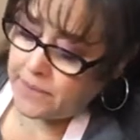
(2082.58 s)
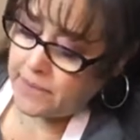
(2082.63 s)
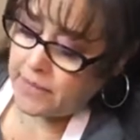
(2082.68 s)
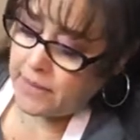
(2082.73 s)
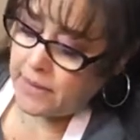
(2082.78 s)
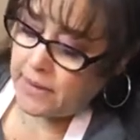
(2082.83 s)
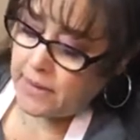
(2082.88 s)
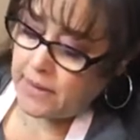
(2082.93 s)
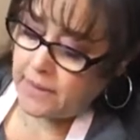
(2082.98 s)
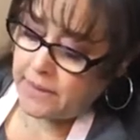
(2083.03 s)

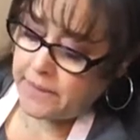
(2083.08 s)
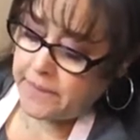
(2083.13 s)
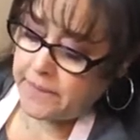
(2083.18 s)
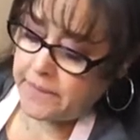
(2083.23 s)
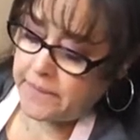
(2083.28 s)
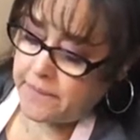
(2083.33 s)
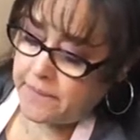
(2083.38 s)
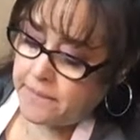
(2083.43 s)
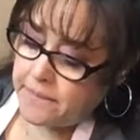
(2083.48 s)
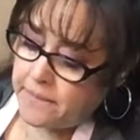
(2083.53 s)

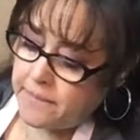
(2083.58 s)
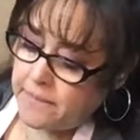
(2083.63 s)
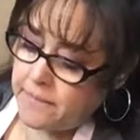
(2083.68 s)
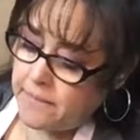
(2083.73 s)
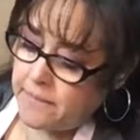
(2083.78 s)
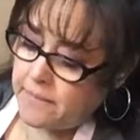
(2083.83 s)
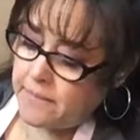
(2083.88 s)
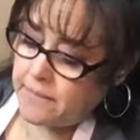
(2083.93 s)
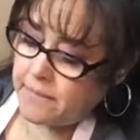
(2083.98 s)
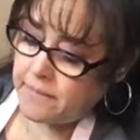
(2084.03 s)

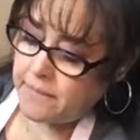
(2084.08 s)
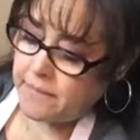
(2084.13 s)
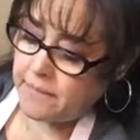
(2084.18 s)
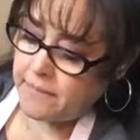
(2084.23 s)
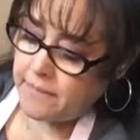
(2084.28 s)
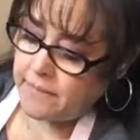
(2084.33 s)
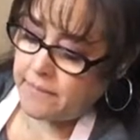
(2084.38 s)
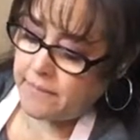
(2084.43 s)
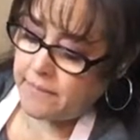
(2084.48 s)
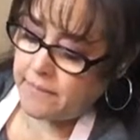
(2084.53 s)

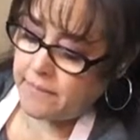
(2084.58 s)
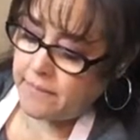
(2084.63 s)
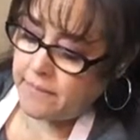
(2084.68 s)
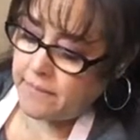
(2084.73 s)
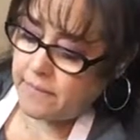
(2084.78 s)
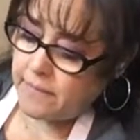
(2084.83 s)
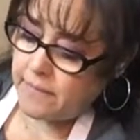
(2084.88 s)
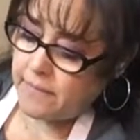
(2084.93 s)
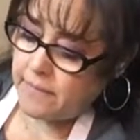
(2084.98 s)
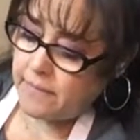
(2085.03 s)

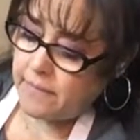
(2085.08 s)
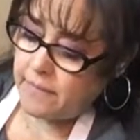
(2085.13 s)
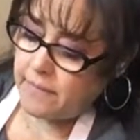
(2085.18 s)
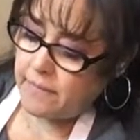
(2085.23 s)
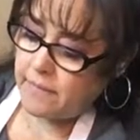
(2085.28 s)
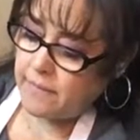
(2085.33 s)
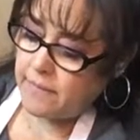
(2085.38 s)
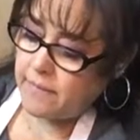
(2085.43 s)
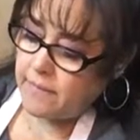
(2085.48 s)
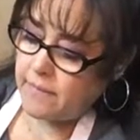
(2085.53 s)

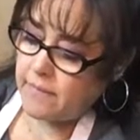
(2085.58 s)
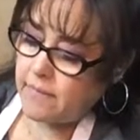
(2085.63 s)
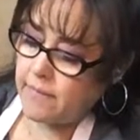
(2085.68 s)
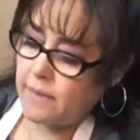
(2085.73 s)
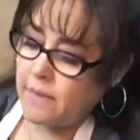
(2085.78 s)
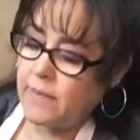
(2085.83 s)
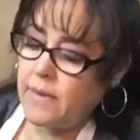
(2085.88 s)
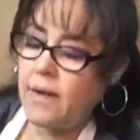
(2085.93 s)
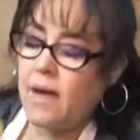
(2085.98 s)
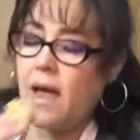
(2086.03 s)

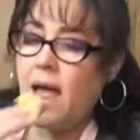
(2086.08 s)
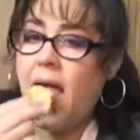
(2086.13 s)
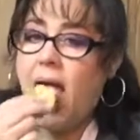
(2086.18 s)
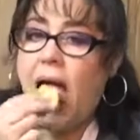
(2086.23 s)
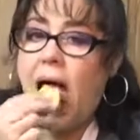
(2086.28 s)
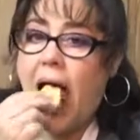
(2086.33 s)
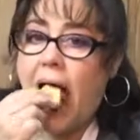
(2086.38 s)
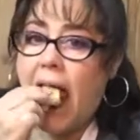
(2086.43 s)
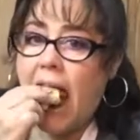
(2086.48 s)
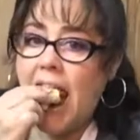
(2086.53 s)

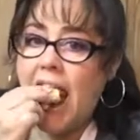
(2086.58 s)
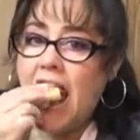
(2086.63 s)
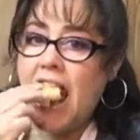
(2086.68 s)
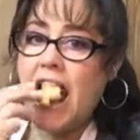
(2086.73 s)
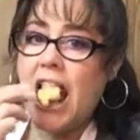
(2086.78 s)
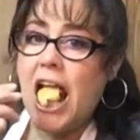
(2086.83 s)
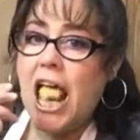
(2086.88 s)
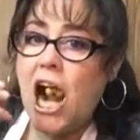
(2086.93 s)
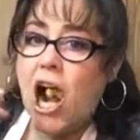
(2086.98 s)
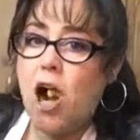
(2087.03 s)

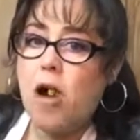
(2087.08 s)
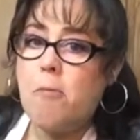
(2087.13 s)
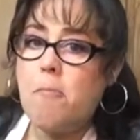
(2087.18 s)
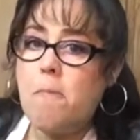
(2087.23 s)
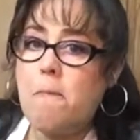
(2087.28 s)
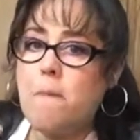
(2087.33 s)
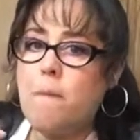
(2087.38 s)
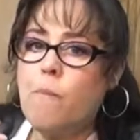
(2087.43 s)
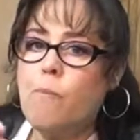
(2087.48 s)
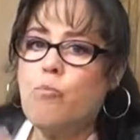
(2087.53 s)

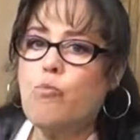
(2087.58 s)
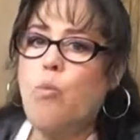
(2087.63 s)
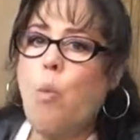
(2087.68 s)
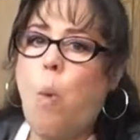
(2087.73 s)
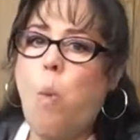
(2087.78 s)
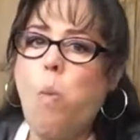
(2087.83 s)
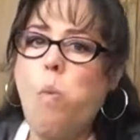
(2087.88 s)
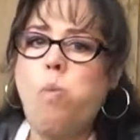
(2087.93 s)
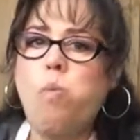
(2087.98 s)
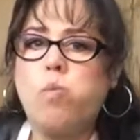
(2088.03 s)

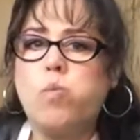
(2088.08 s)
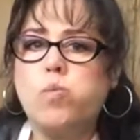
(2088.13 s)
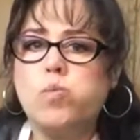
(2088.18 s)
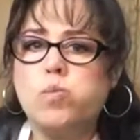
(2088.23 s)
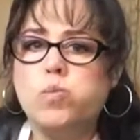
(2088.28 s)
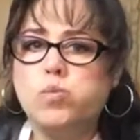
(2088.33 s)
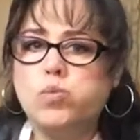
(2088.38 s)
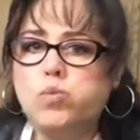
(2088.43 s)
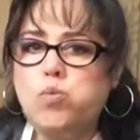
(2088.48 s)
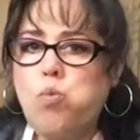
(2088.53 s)

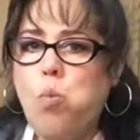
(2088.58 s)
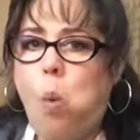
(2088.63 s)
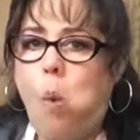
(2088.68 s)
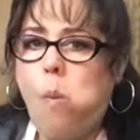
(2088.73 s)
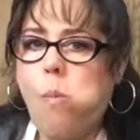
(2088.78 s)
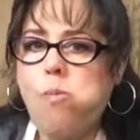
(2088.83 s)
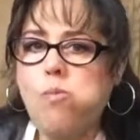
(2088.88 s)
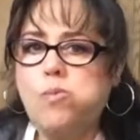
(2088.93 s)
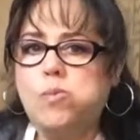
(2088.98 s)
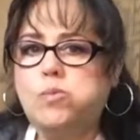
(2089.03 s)

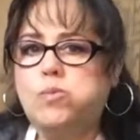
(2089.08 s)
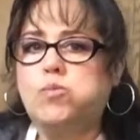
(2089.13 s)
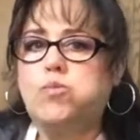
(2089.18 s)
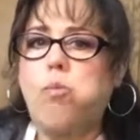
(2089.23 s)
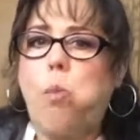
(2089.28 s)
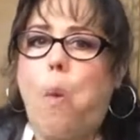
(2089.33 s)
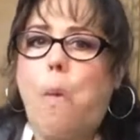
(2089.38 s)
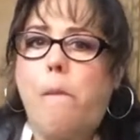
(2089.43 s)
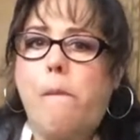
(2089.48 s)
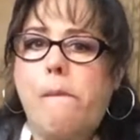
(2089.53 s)

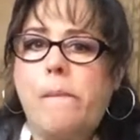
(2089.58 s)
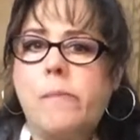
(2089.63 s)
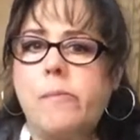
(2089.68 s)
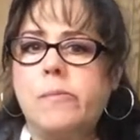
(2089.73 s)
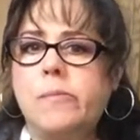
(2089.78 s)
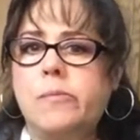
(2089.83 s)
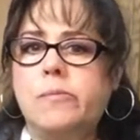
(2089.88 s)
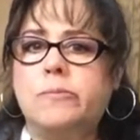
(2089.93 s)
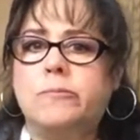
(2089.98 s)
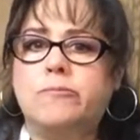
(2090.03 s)

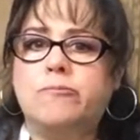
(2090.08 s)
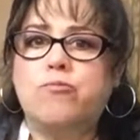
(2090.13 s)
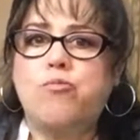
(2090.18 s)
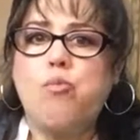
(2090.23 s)
(no one is talking)